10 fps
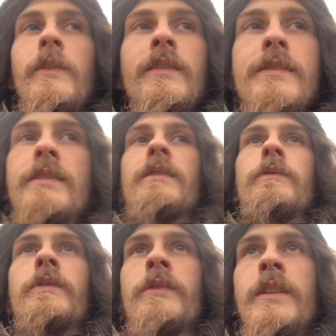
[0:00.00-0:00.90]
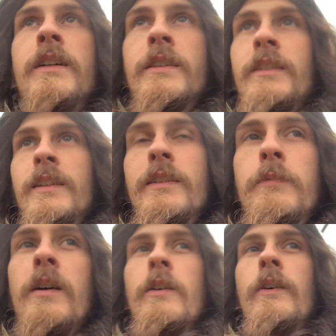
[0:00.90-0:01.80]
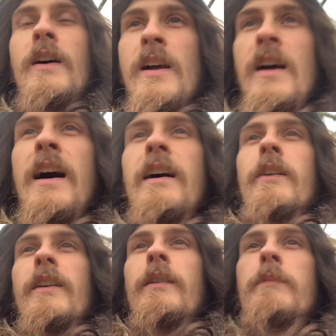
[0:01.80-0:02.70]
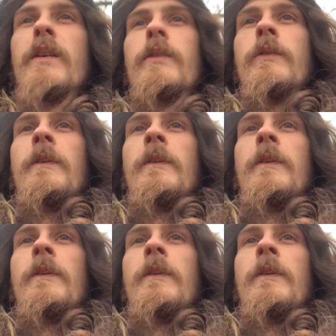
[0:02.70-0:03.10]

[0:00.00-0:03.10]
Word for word: want to see you doing nothing good, bro, out here, bro.